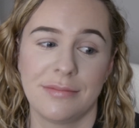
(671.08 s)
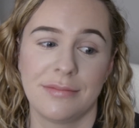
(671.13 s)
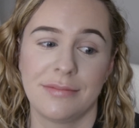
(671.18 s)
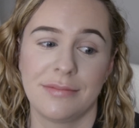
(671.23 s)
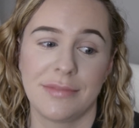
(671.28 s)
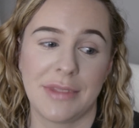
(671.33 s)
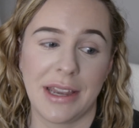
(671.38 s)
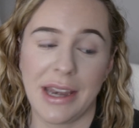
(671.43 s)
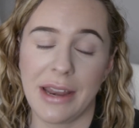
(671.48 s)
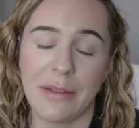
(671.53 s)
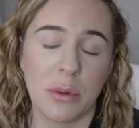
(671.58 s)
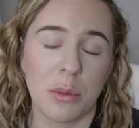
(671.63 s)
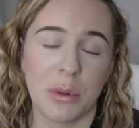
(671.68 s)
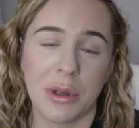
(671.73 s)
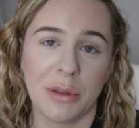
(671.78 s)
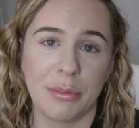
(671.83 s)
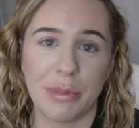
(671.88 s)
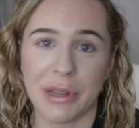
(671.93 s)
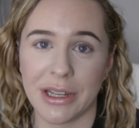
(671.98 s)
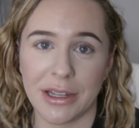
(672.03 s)
They never
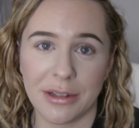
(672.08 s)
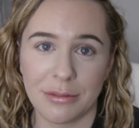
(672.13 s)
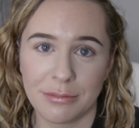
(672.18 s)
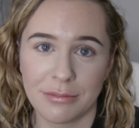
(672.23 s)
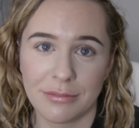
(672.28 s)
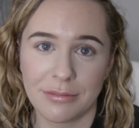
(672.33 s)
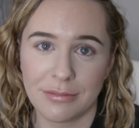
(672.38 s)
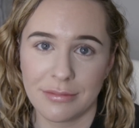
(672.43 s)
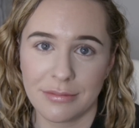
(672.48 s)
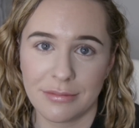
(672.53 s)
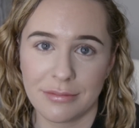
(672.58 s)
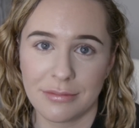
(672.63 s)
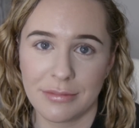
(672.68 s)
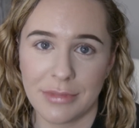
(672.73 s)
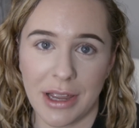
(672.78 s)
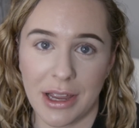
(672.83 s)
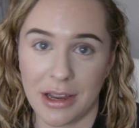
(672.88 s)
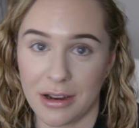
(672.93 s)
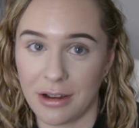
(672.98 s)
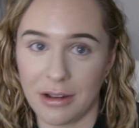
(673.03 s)
will be.
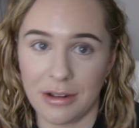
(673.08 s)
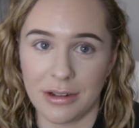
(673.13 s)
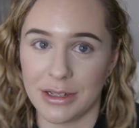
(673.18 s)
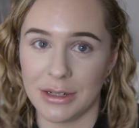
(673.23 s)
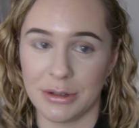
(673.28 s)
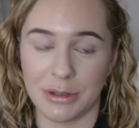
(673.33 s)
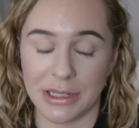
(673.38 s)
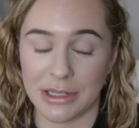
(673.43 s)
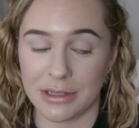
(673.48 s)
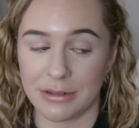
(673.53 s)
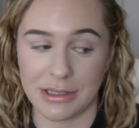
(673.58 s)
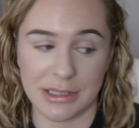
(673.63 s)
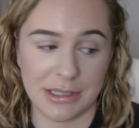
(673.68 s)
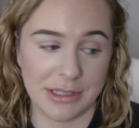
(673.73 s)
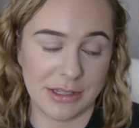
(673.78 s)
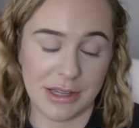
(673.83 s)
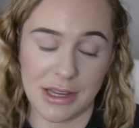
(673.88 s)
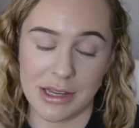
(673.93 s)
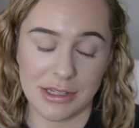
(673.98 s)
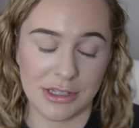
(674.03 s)
I can't do it.
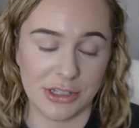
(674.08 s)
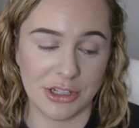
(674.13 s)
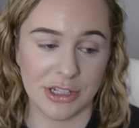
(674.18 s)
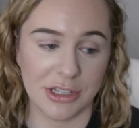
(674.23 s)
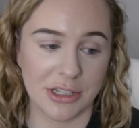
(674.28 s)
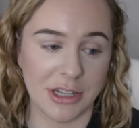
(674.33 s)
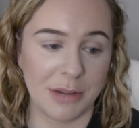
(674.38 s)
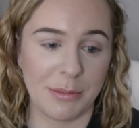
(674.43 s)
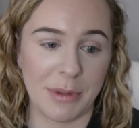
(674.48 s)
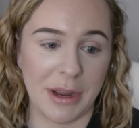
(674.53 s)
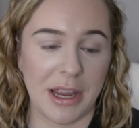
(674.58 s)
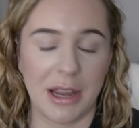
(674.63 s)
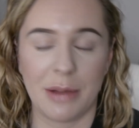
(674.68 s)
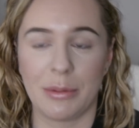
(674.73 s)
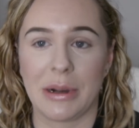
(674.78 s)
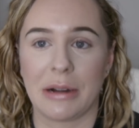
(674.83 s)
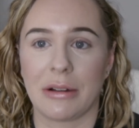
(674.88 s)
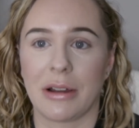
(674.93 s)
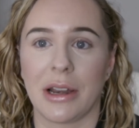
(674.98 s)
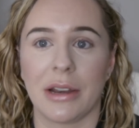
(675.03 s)
It's just not in my
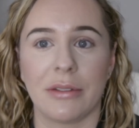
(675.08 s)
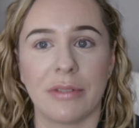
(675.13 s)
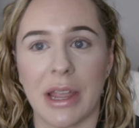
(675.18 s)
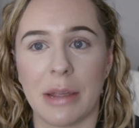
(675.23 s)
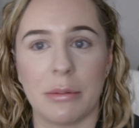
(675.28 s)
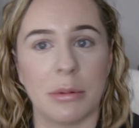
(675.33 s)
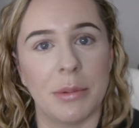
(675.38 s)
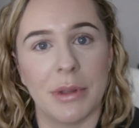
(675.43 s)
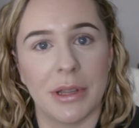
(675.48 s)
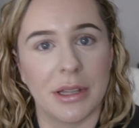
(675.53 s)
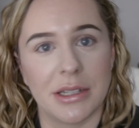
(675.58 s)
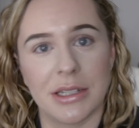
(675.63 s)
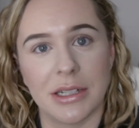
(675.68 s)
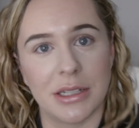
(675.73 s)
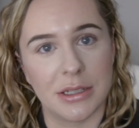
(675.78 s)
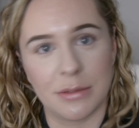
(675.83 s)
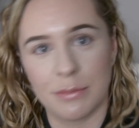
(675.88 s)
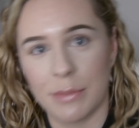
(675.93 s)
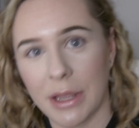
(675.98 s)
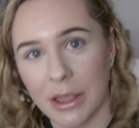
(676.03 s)
eyebrow kind of capability
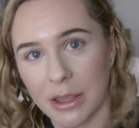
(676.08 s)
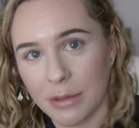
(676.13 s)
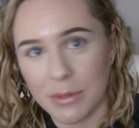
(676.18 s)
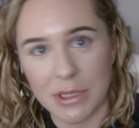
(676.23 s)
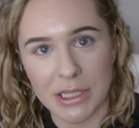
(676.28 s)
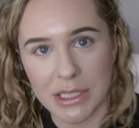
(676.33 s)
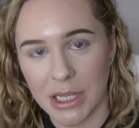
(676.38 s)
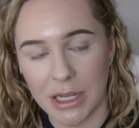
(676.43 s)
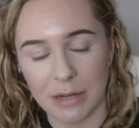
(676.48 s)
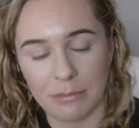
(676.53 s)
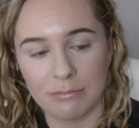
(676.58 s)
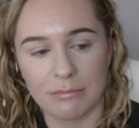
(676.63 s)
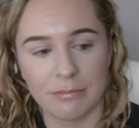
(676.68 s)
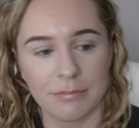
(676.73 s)
to make them the same.